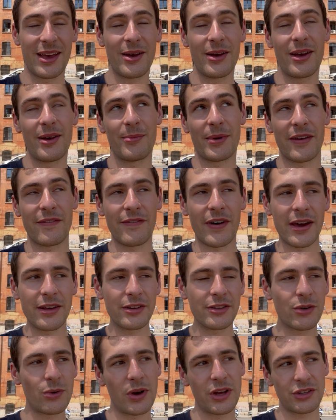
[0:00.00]
My final
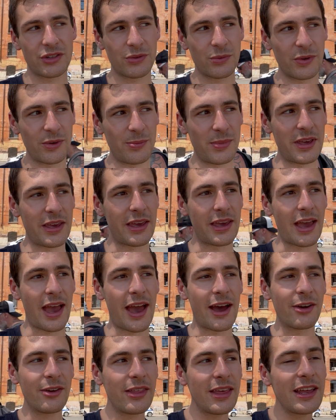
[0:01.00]
question would be,
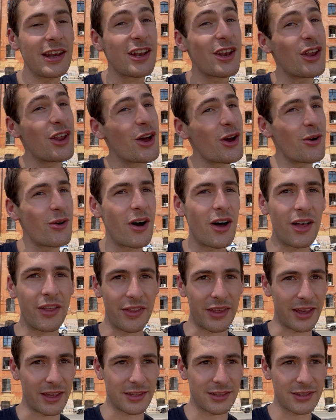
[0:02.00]
how do they know all
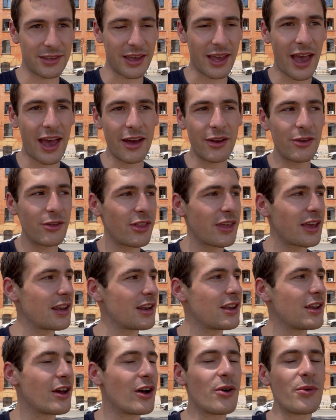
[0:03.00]
this? Like, how do they
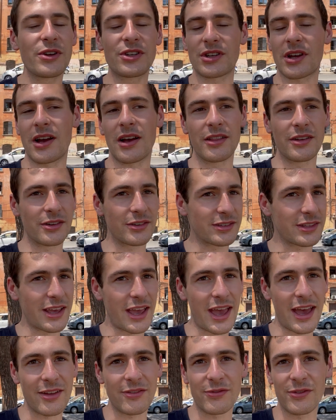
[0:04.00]
know which colors they
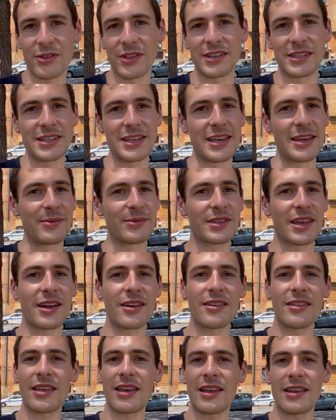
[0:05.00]
had for the teams? How
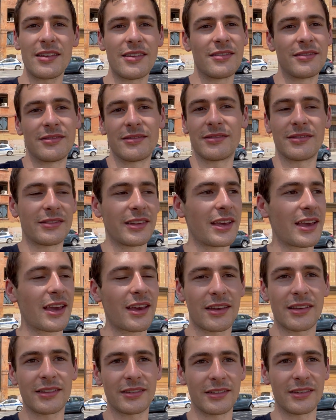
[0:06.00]
do they, like,
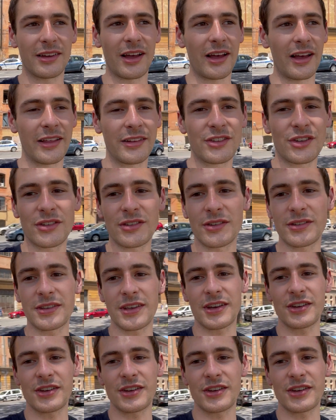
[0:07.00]
it just looks like a